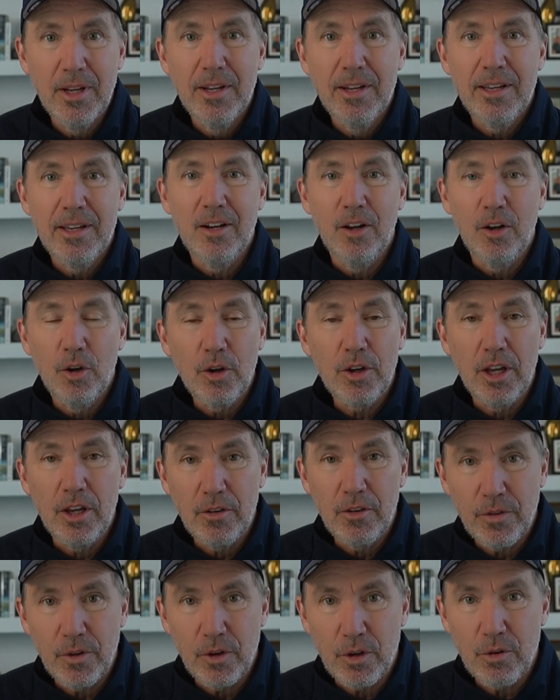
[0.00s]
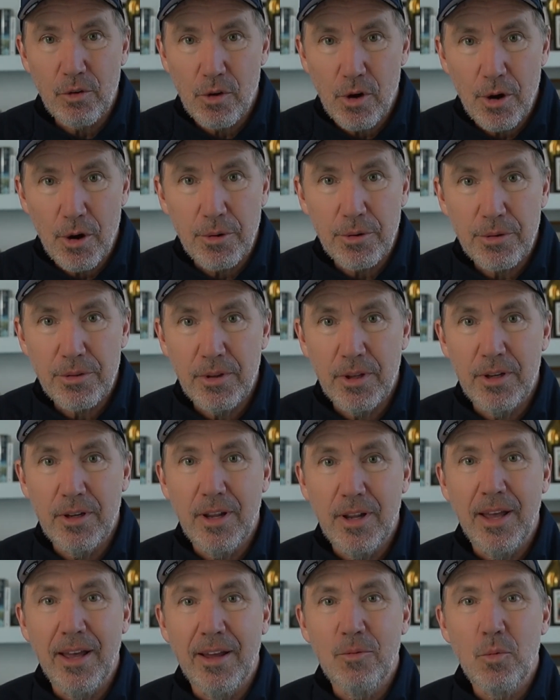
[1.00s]
looking for growth
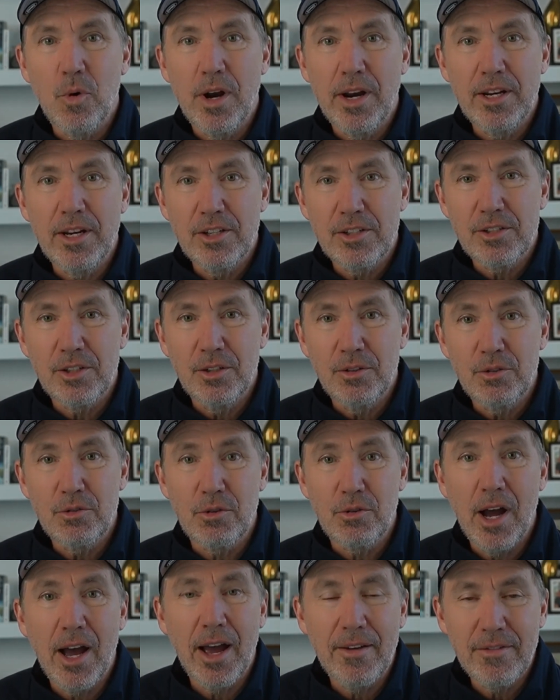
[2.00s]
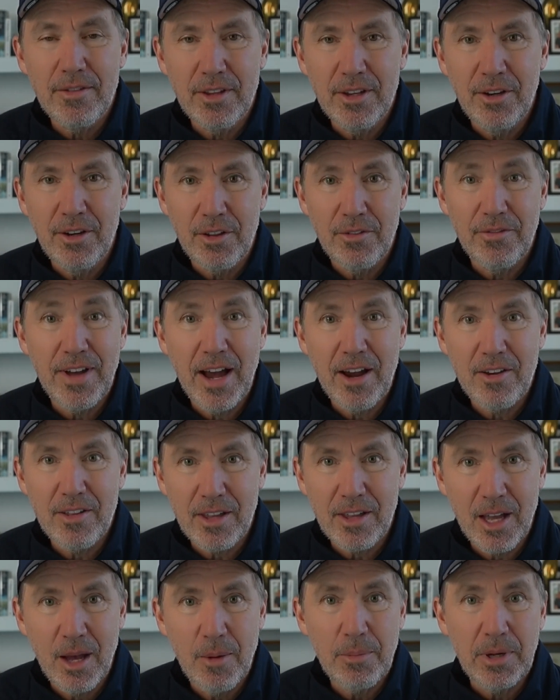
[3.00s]
and wanting to sort of drive, the value of
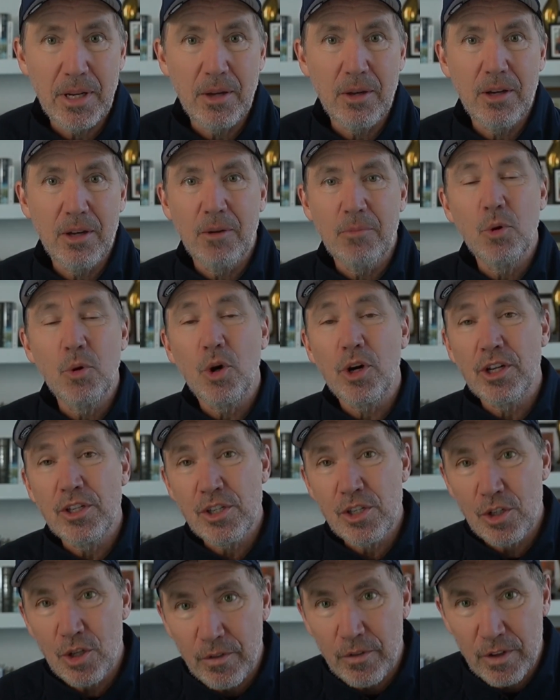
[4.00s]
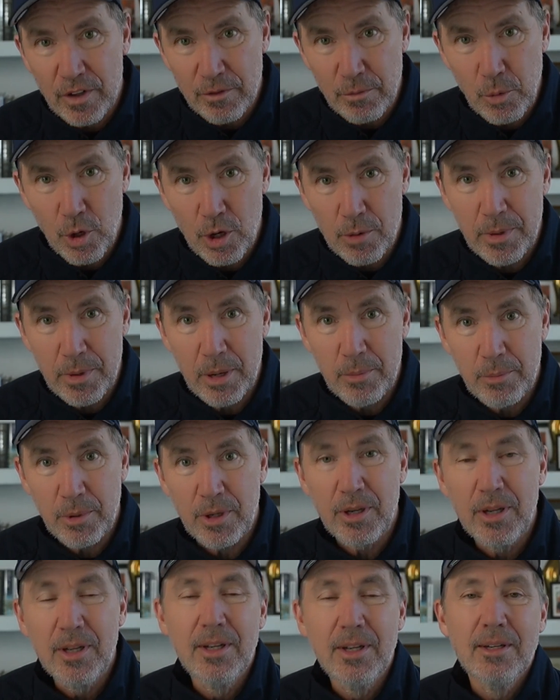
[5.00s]
the company. A more conservative board
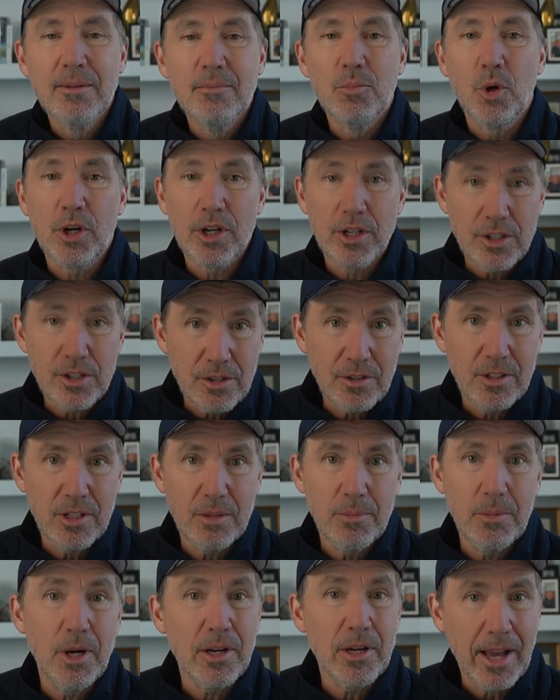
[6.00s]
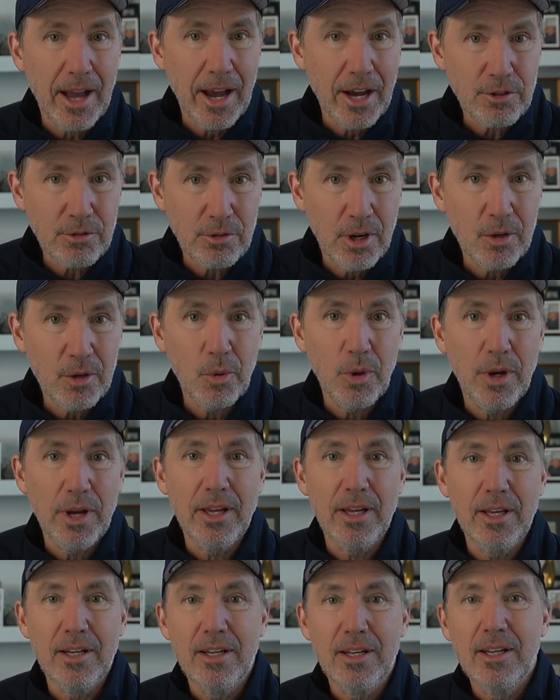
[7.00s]
member, more concerned about cash
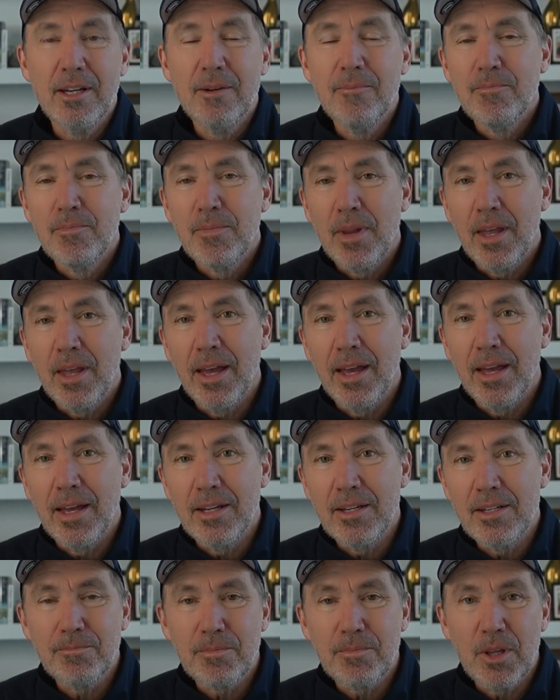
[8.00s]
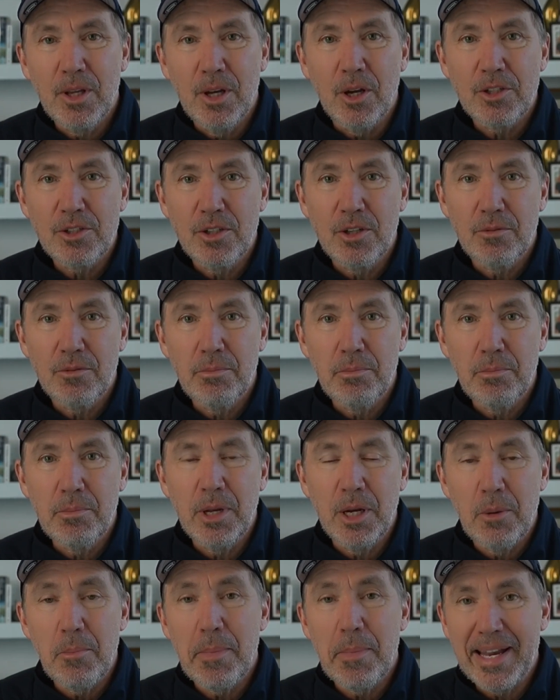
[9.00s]
runway and sort of
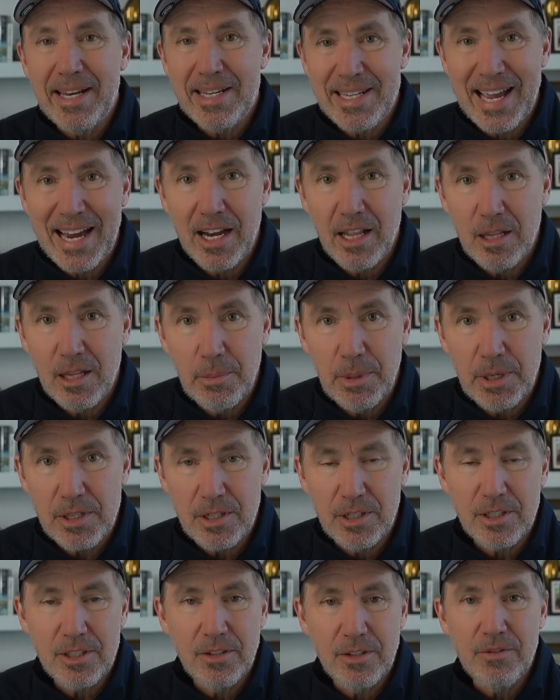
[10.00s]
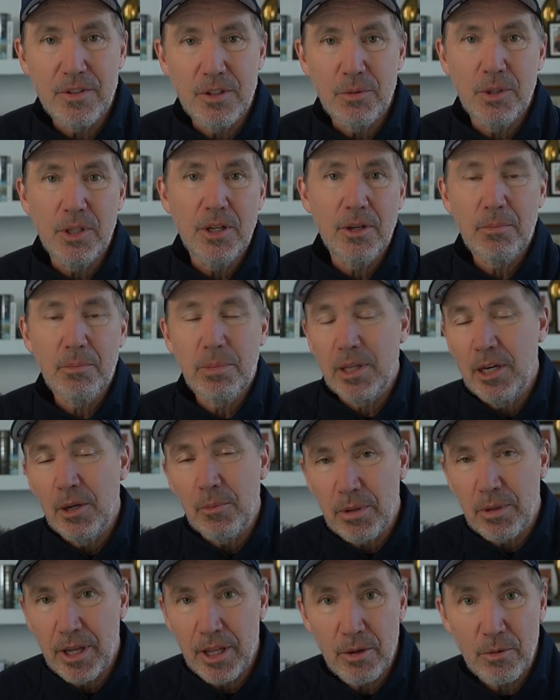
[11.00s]
maintaining the business, if you will.
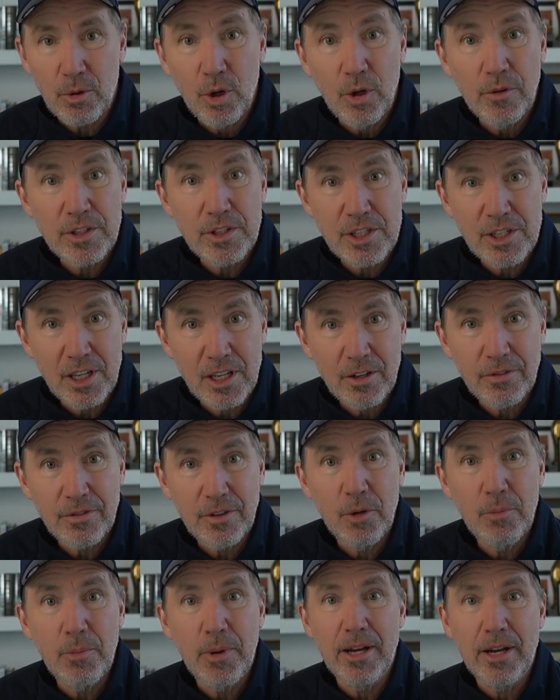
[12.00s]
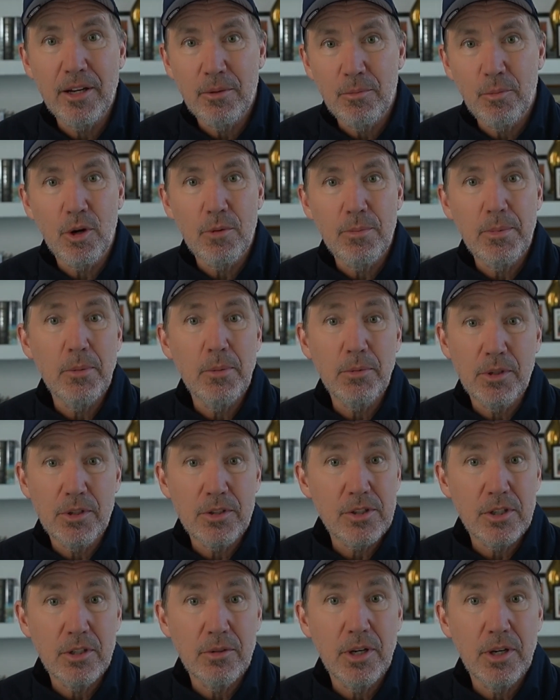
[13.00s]
Play the role of a CFO-minded board member
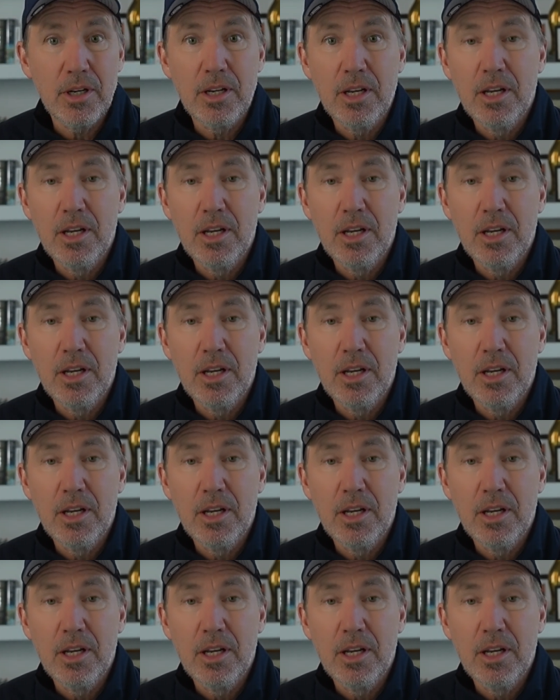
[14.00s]
and so on.